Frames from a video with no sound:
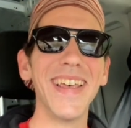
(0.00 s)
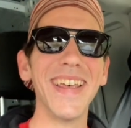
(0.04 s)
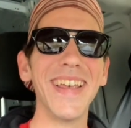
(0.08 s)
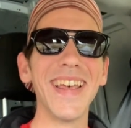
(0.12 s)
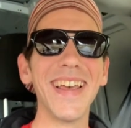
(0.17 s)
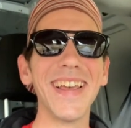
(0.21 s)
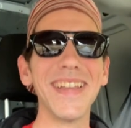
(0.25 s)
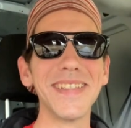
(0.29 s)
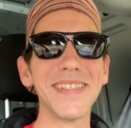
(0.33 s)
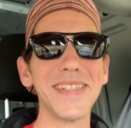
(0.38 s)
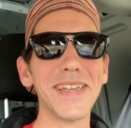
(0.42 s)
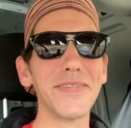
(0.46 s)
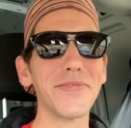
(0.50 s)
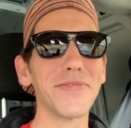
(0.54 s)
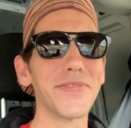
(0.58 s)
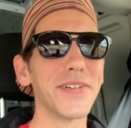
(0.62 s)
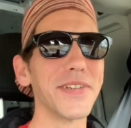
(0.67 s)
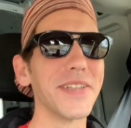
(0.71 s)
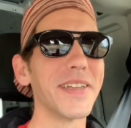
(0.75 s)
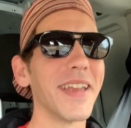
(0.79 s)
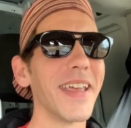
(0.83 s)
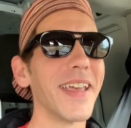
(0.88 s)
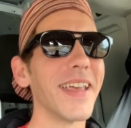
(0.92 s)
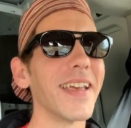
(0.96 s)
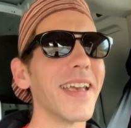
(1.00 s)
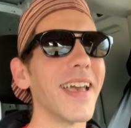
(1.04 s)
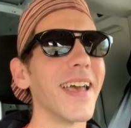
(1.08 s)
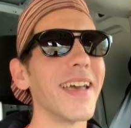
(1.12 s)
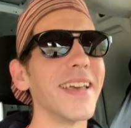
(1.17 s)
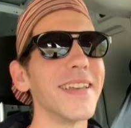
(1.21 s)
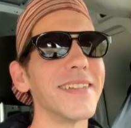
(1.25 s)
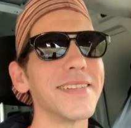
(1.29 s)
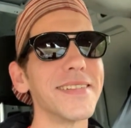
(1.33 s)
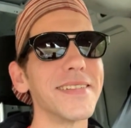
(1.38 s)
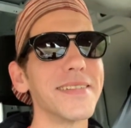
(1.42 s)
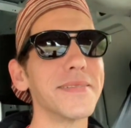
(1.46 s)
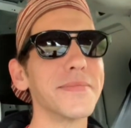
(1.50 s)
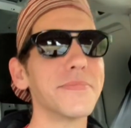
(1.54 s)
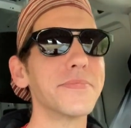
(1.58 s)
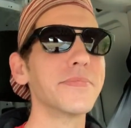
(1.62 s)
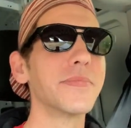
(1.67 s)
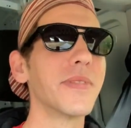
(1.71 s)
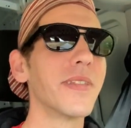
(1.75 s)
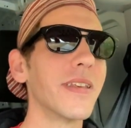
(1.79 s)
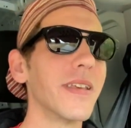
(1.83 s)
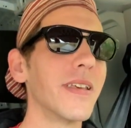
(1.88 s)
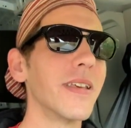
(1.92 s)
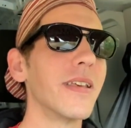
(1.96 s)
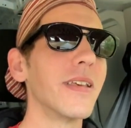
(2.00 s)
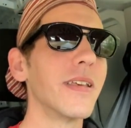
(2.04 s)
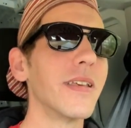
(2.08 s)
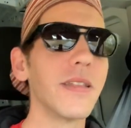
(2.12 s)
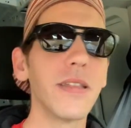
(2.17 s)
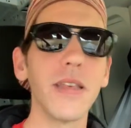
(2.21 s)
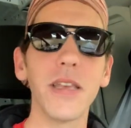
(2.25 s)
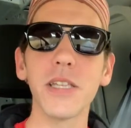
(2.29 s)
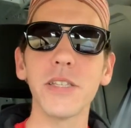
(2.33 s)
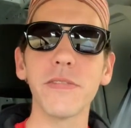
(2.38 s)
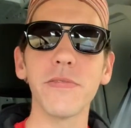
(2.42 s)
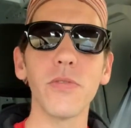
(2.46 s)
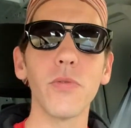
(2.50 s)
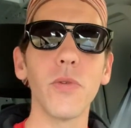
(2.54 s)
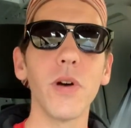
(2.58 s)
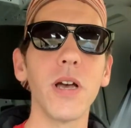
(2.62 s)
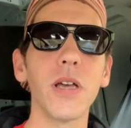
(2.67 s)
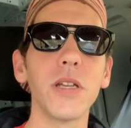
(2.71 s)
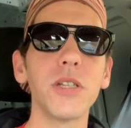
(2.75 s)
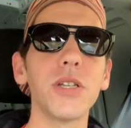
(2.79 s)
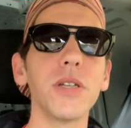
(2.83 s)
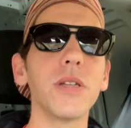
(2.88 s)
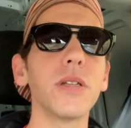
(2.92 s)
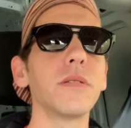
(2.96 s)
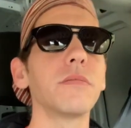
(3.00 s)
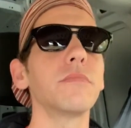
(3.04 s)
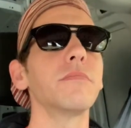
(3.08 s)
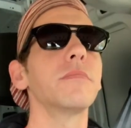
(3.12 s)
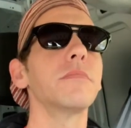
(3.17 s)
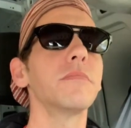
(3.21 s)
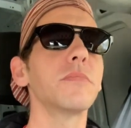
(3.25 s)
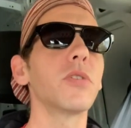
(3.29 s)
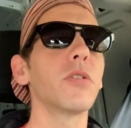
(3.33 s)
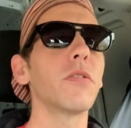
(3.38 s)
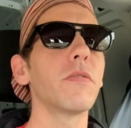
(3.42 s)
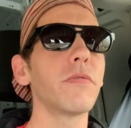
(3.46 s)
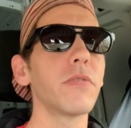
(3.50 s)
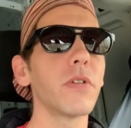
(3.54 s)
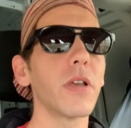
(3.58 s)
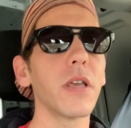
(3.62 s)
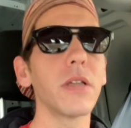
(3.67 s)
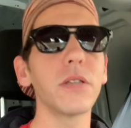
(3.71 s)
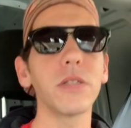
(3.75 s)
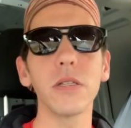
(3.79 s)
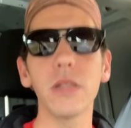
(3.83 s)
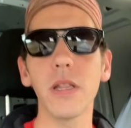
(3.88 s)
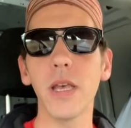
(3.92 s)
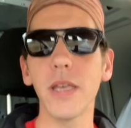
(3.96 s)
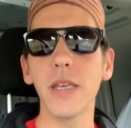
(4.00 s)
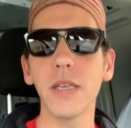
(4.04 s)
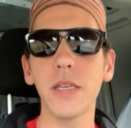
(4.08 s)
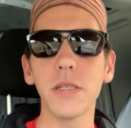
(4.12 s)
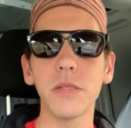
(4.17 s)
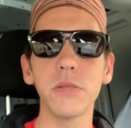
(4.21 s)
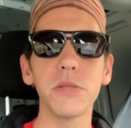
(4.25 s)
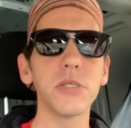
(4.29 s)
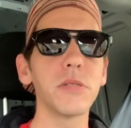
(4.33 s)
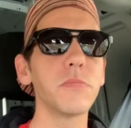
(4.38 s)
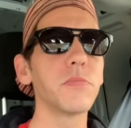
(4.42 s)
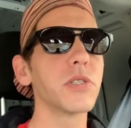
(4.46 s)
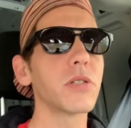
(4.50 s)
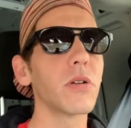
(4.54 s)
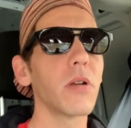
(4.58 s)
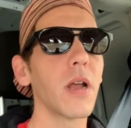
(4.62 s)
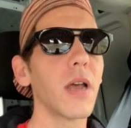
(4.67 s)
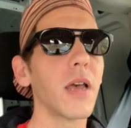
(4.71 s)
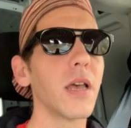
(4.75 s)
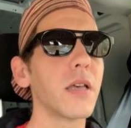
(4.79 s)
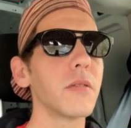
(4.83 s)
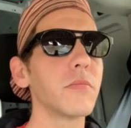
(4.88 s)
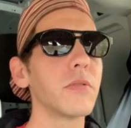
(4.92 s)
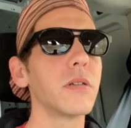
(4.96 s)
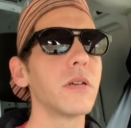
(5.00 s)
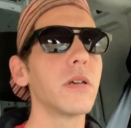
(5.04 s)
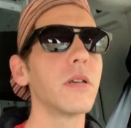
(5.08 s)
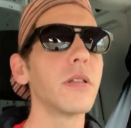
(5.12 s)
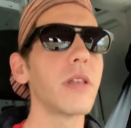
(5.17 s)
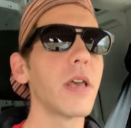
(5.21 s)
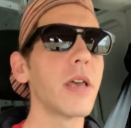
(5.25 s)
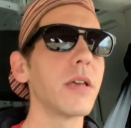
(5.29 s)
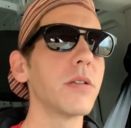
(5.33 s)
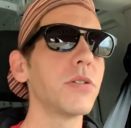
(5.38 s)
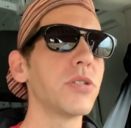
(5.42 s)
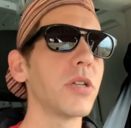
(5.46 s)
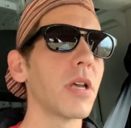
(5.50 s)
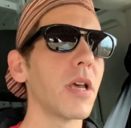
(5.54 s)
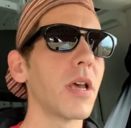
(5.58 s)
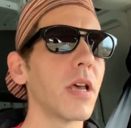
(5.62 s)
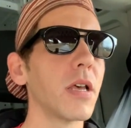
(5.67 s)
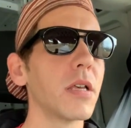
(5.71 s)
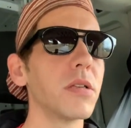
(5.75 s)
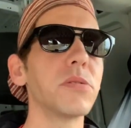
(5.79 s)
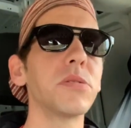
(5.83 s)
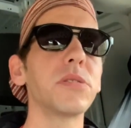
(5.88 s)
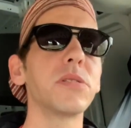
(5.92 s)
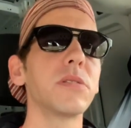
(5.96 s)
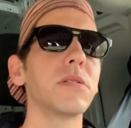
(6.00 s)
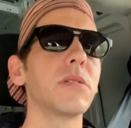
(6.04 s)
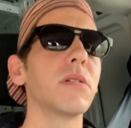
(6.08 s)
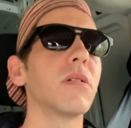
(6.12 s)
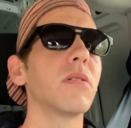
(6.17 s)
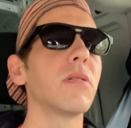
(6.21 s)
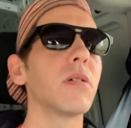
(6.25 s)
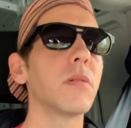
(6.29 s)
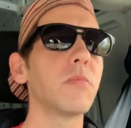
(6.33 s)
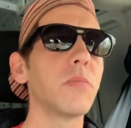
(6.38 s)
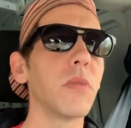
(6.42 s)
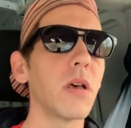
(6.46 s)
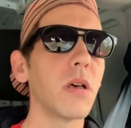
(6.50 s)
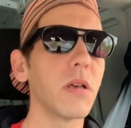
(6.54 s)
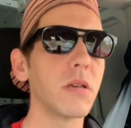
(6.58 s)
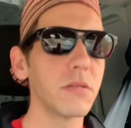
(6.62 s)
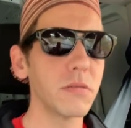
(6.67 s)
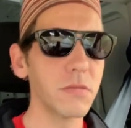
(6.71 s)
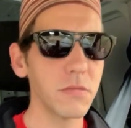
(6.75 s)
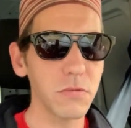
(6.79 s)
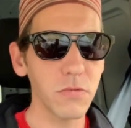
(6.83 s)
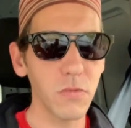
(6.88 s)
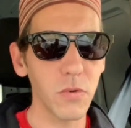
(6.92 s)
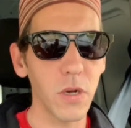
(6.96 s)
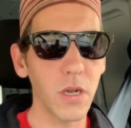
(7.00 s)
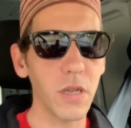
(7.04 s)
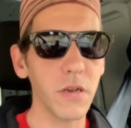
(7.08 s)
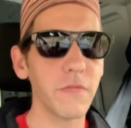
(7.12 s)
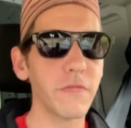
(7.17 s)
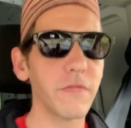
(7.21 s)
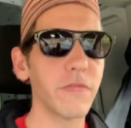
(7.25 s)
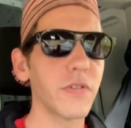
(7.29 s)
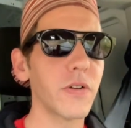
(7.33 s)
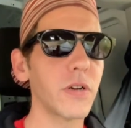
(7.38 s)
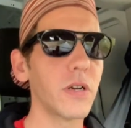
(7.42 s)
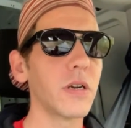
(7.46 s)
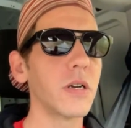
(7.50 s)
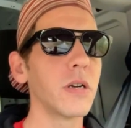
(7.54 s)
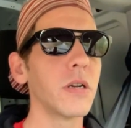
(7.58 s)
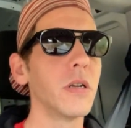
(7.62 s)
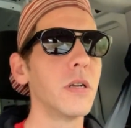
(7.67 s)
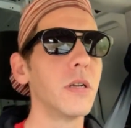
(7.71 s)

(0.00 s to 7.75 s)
That's it for today, guys. Thanks for watching. Don't forget to like and subscribe and all that jazz. You know, I'm not one for